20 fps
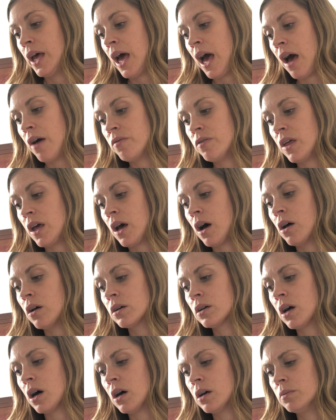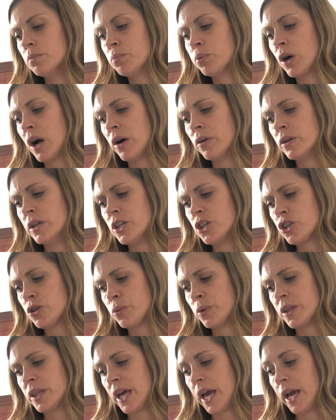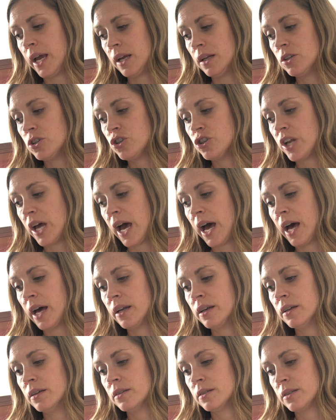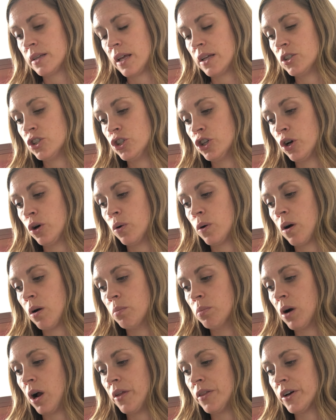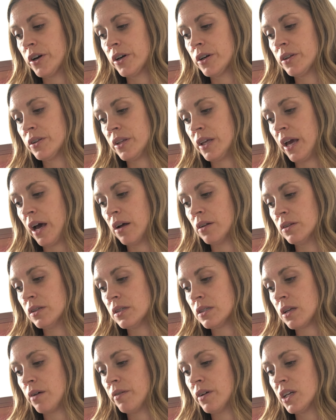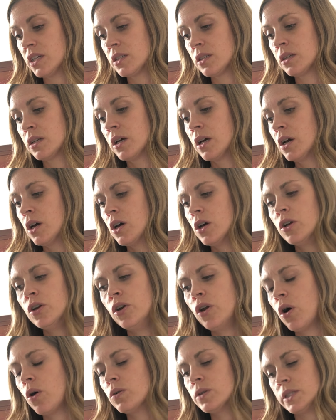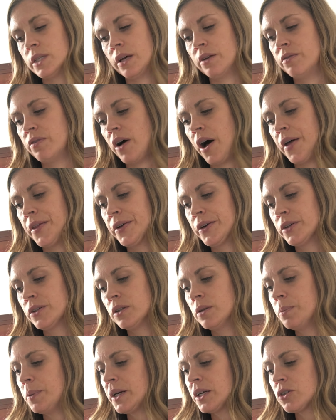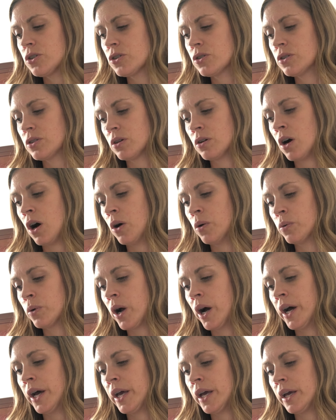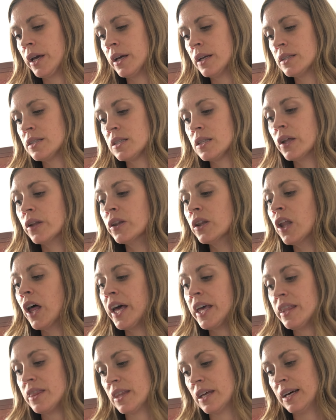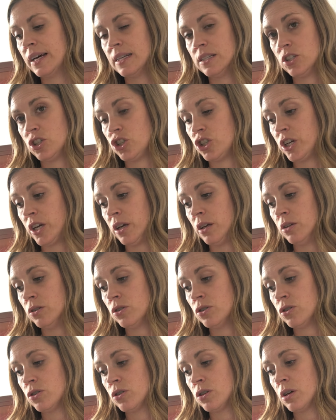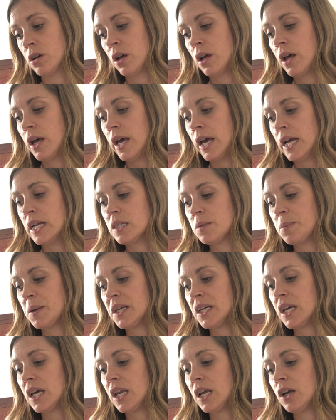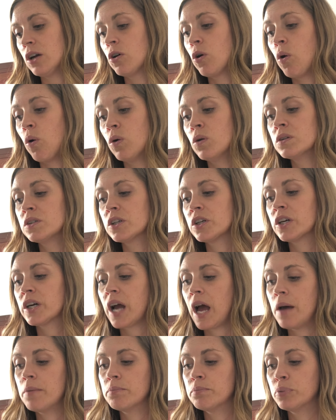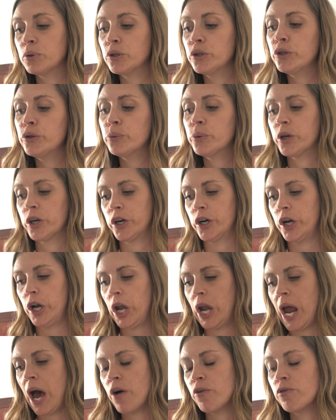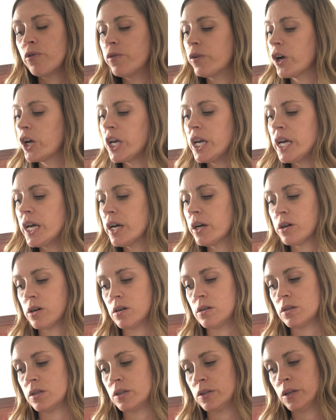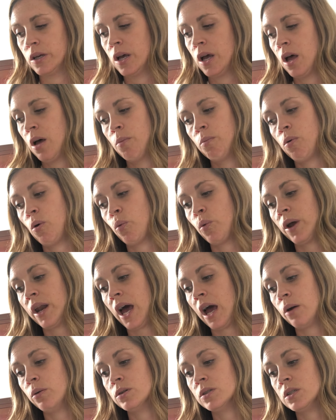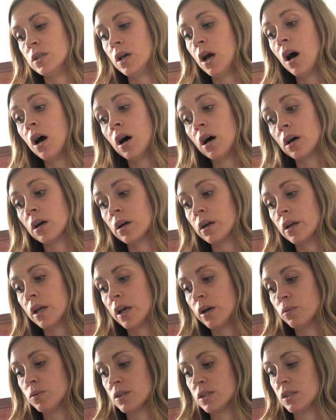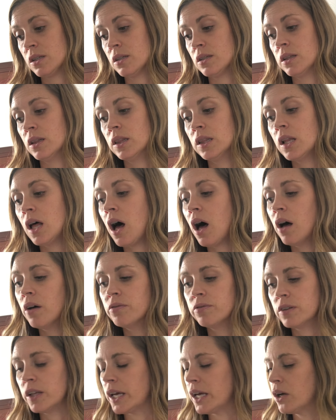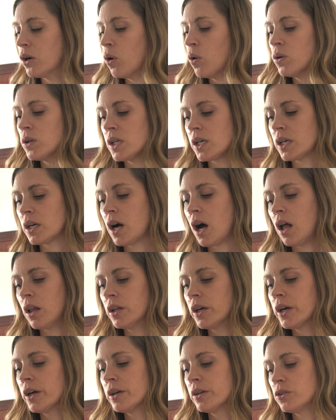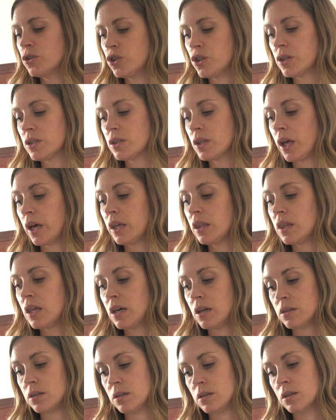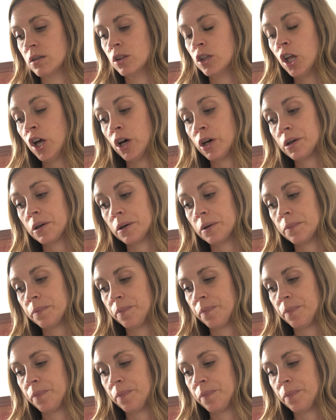Have they all gone brownish with age, Dad? Said Joe, our brother, the eldest of us. No, said Father, the pictures are all right. It's the light that has changed. It's been getting colder and bluer now for years, but when I was young, it was this lovely golden color, just like this. Look.